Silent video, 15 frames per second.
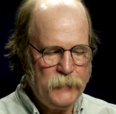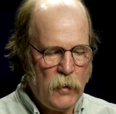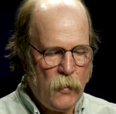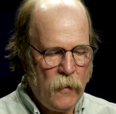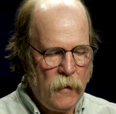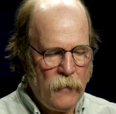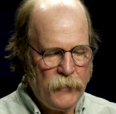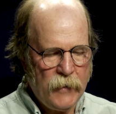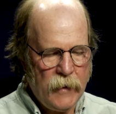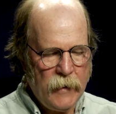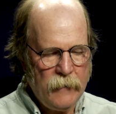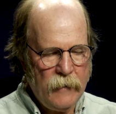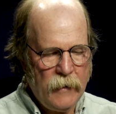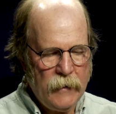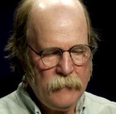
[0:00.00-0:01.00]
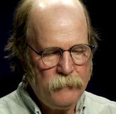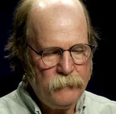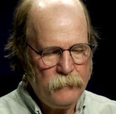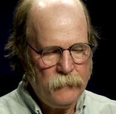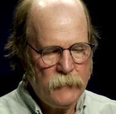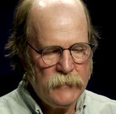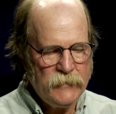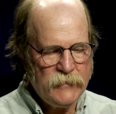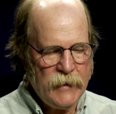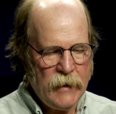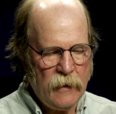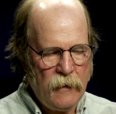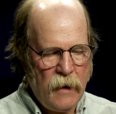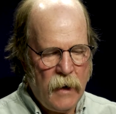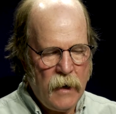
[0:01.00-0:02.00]
quote that I would say
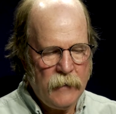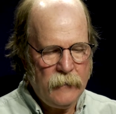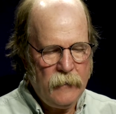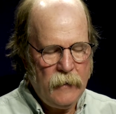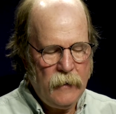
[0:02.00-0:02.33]
a lot